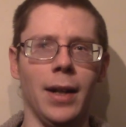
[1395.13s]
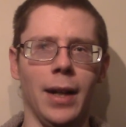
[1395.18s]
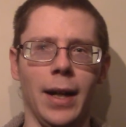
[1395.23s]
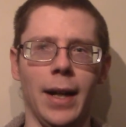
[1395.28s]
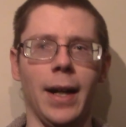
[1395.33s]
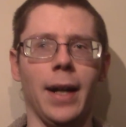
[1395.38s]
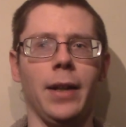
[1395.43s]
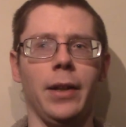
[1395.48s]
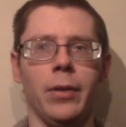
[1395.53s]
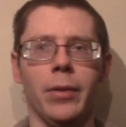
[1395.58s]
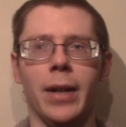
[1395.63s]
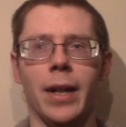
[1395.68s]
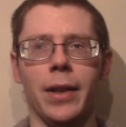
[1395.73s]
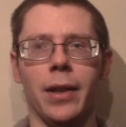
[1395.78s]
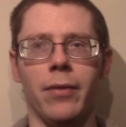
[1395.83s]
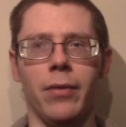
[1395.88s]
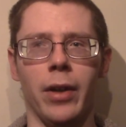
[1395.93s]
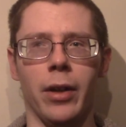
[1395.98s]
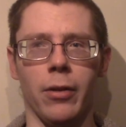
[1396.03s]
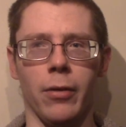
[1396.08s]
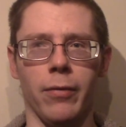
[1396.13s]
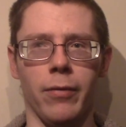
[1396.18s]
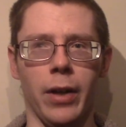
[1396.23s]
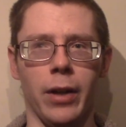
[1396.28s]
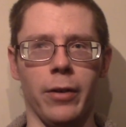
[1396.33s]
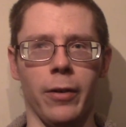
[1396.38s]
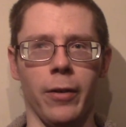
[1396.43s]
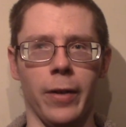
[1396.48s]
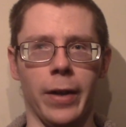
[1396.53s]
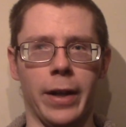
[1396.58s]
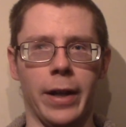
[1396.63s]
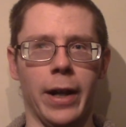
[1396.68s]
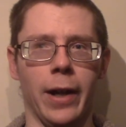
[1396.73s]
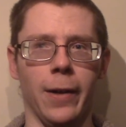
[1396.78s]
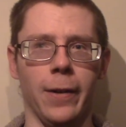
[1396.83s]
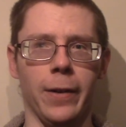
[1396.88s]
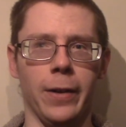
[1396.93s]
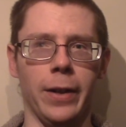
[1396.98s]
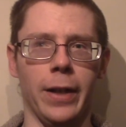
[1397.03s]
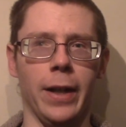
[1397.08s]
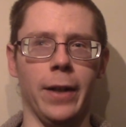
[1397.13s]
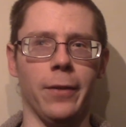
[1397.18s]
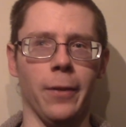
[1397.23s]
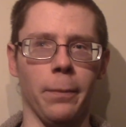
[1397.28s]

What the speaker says: and you get the veterinary care you need,